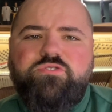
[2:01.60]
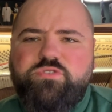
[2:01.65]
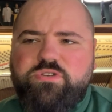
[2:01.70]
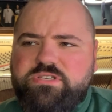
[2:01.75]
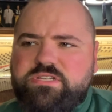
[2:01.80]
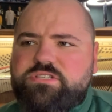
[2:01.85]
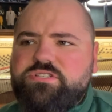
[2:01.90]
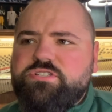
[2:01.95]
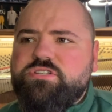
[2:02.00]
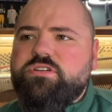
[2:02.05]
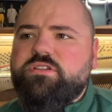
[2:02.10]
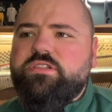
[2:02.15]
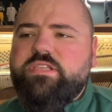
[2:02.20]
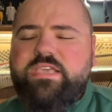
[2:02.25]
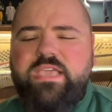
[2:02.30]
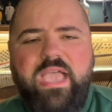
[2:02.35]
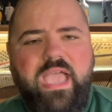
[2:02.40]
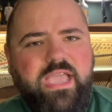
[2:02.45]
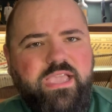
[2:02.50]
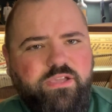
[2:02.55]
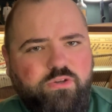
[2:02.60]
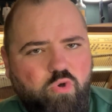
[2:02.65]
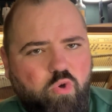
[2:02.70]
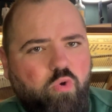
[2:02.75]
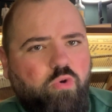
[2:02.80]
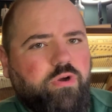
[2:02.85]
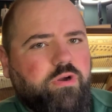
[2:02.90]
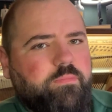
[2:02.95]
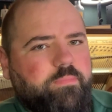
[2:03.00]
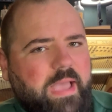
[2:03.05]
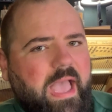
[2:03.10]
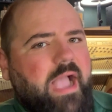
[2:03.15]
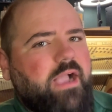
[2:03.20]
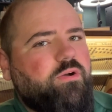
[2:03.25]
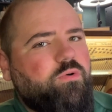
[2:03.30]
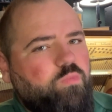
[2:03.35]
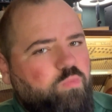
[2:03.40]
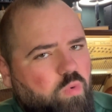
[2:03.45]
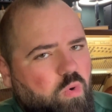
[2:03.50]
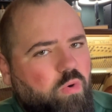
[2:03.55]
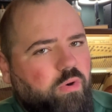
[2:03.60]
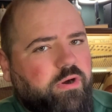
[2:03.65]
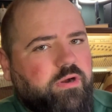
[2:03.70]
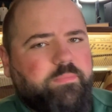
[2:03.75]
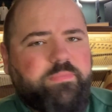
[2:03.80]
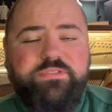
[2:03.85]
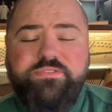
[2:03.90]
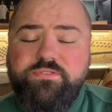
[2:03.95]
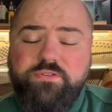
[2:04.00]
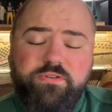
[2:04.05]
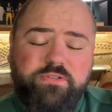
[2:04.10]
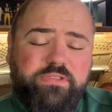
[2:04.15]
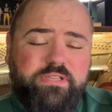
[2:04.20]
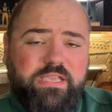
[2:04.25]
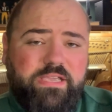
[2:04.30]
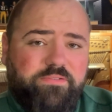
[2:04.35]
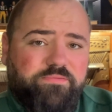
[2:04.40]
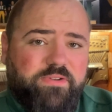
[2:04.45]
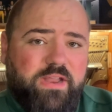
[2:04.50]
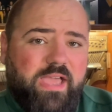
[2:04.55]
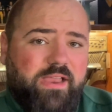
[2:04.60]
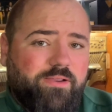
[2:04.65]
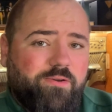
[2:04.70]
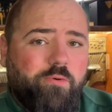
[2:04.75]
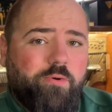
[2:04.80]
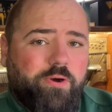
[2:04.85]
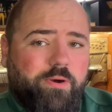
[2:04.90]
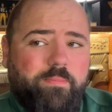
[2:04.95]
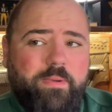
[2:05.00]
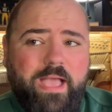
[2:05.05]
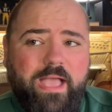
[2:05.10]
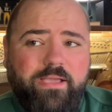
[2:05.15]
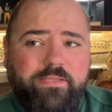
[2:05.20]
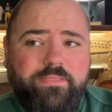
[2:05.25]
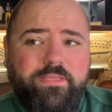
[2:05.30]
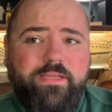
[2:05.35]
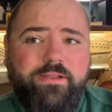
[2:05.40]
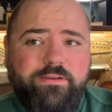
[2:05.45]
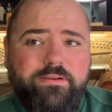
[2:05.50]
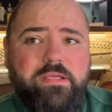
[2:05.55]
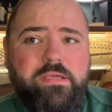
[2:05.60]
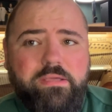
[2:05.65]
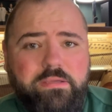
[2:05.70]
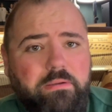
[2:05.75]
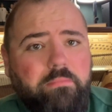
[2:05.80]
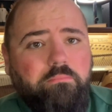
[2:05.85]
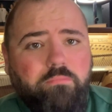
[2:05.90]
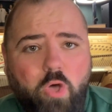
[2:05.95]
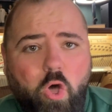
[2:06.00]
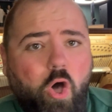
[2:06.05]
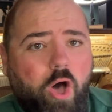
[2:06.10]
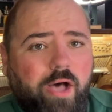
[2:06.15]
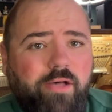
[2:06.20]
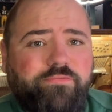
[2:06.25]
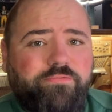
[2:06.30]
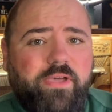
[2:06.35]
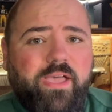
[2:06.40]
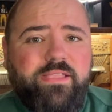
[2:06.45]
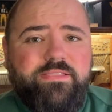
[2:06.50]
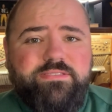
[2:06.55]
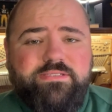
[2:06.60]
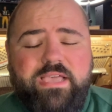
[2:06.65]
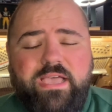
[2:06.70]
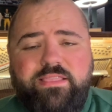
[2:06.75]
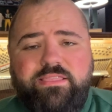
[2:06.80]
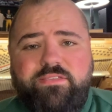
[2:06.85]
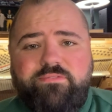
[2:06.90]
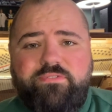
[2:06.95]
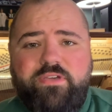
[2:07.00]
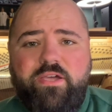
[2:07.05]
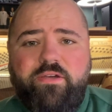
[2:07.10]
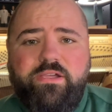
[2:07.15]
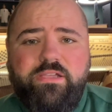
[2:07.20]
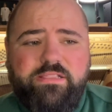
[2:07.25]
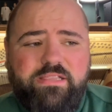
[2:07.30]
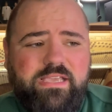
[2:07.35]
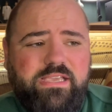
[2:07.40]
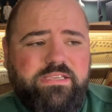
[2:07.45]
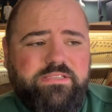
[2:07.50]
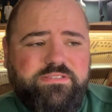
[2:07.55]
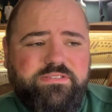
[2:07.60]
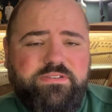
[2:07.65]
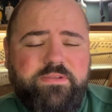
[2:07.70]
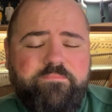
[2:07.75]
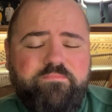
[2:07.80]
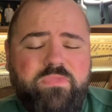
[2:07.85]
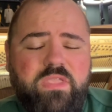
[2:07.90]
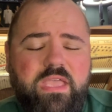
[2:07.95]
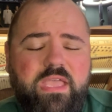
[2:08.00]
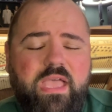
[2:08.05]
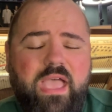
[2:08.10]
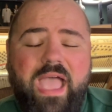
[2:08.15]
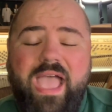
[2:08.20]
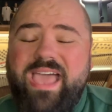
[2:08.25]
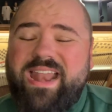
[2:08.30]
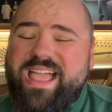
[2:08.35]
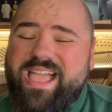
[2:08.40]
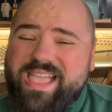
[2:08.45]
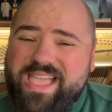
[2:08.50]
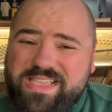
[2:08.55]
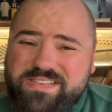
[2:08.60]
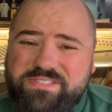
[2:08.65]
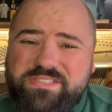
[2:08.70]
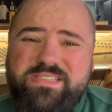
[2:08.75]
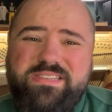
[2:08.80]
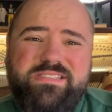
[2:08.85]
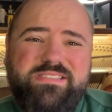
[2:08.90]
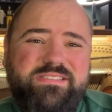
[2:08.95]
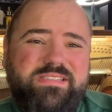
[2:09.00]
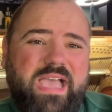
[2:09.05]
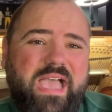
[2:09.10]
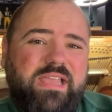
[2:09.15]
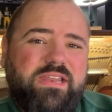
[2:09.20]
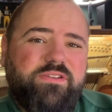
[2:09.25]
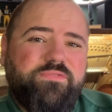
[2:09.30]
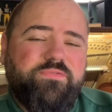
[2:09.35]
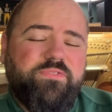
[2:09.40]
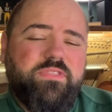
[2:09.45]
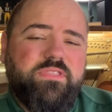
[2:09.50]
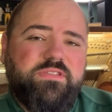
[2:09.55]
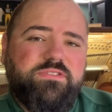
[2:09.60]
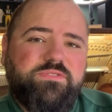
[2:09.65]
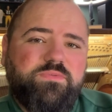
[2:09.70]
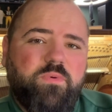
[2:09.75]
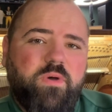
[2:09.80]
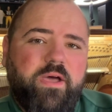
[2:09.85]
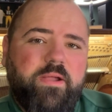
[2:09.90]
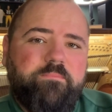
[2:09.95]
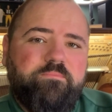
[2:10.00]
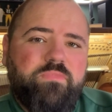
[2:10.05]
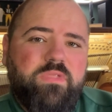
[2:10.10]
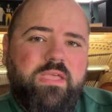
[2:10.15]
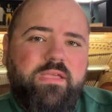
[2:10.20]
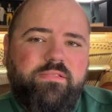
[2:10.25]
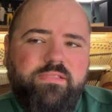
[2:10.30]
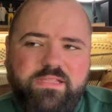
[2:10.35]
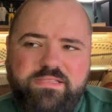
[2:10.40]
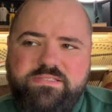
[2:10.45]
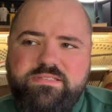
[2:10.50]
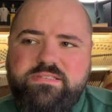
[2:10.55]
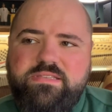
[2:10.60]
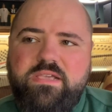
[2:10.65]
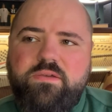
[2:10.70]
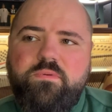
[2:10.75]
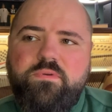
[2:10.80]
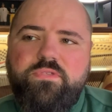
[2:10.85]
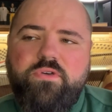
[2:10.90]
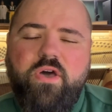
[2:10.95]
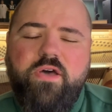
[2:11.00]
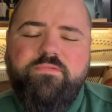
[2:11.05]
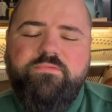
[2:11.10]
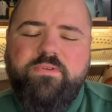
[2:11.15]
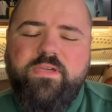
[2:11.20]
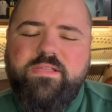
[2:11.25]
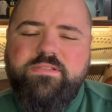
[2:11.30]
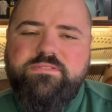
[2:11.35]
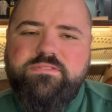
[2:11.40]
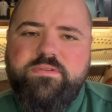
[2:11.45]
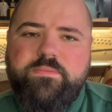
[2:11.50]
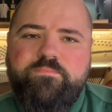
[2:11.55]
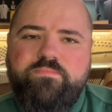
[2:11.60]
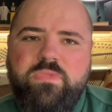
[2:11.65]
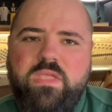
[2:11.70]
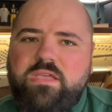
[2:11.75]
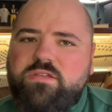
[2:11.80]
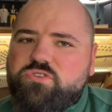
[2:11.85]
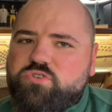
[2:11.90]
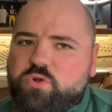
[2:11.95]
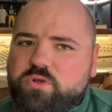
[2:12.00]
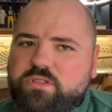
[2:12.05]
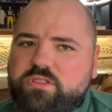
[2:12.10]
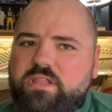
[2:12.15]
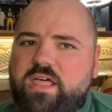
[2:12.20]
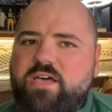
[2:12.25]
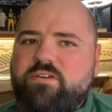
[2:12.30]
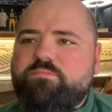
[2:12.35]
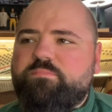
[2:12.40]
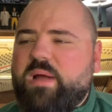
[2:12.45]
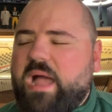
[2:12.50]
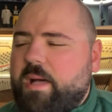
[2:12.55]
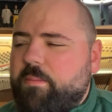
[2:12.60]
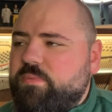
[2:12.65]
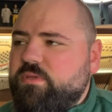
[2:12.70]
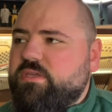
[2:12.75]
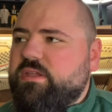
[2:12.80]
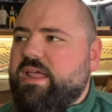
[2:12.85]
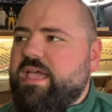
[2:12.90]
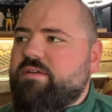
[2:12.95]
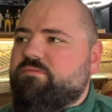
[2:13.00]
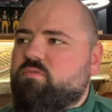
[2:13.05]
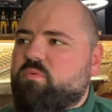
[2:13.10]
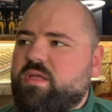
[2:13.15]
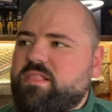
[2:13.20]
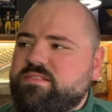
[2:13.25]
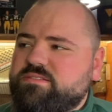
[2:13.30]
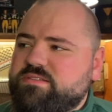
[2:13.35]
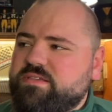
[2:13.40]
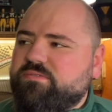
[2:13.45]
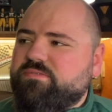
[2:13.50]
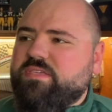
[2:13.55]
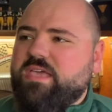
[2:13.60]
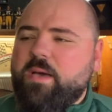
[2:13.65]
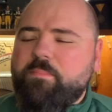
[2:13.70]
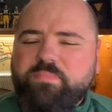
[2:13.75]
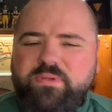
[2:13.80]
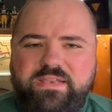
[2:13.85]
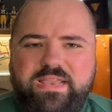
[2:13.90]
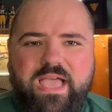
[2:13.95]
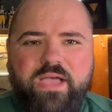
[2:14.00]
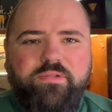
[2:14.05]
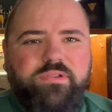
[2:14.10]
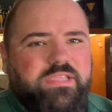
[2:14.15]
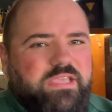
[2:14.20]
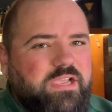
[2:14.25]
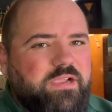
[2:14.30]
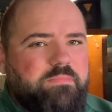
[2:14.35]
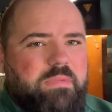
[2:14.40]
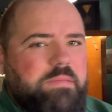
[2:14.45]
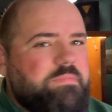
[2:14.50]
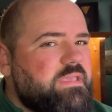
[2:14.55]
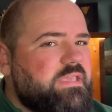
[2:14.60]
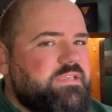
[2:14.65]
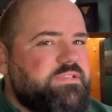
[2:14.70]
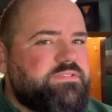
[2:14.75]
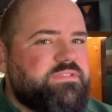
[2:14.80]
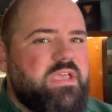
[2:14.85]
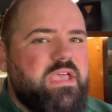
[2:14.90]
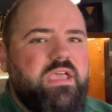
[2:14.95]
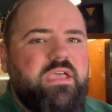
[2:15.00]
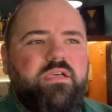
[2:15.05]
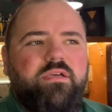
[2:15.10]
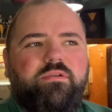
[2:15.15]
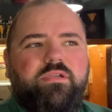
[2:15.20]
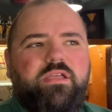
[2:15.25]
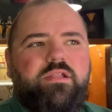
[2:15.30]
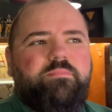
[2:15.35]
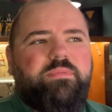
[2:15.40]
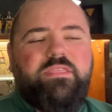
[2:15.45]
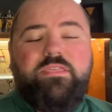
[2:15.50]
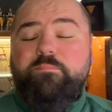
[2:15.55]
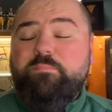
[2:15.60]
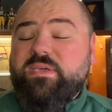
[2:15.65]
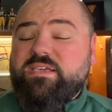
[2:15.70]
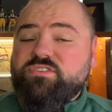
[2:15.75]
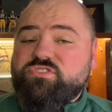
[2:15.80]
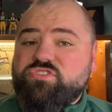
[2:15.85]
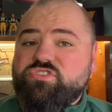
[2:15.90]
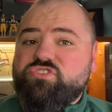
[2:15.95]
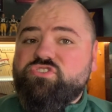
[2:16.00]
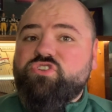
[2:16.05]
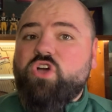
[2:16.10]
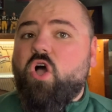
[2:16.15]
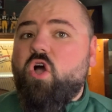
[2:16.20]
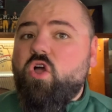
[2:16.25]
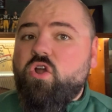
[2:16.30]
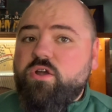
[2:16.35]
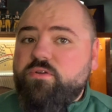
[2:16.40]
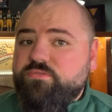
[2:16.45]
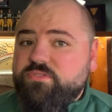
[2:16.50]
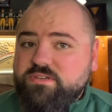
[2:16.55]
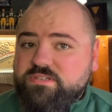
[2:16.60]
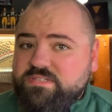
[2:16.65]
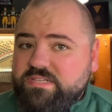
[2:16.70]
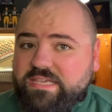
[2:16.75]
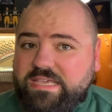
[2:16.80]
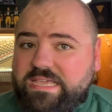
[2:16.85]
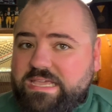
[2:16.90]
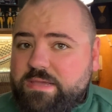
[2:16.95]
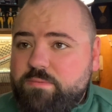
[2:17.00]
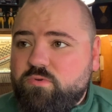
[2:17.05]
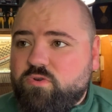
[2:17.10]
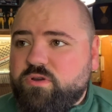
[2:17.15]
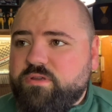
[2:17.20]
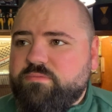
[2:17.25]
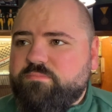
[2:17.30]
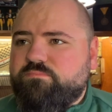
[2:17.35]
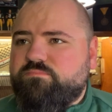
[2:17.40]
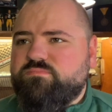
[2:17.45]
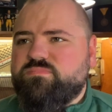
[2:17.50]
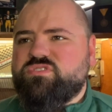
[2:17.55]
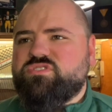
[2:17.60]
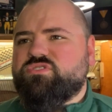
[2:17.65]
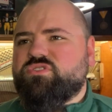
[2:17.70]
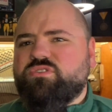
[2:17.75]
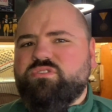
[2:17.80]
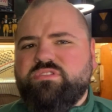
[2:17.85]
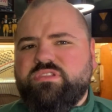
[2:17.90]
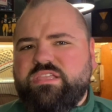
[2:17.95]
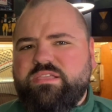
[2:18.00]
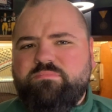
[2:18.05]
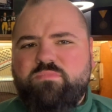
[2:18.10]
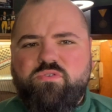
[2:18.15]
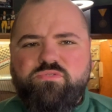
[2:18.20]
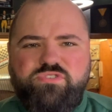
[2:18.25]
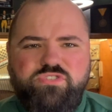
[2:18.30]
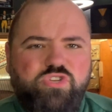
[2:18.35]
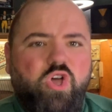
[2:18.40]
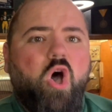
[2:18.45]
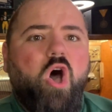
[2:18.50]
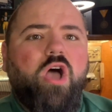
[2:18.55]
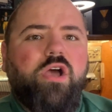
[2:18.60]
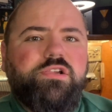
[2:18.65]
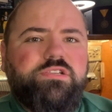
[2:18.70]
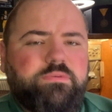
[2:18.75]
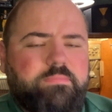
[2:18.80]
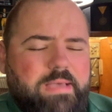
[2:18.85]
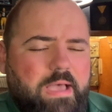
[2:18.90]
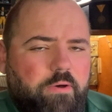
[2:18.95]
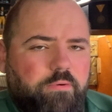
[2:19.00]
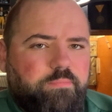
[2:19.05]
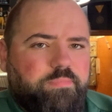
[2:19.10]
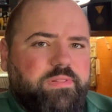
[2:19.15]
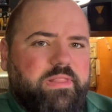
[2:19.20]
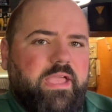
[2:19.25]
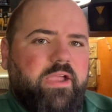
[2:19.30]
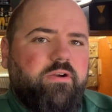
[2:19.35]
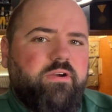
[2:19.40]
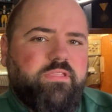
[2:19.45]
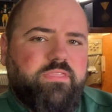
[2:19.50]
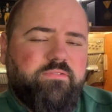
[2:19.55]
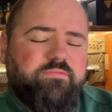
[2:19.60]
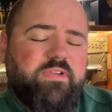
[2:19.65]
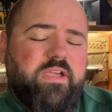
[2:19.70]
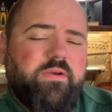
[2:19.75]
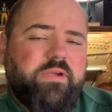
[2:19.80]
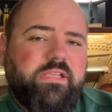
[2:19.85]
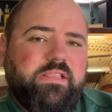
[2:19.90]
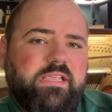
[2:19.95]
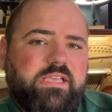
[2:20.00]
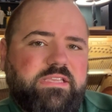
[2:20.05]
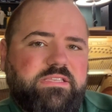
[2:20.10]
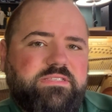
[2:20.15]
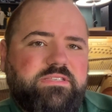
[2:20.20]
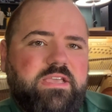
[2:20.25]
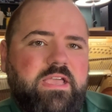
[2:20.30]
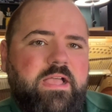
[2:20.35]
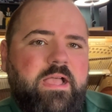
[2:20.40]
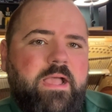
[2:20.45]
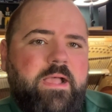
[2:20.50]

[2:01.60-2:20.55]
Traditionally a quarterback award, but certainly if not quarterback, then offense at the very least. And I actually decided for this one, let's stick with offense. Jordan Love probably going to have a relatively up and down year. Maybe he's going to be the biggest star of the team, or certainly most talked about player at the very least.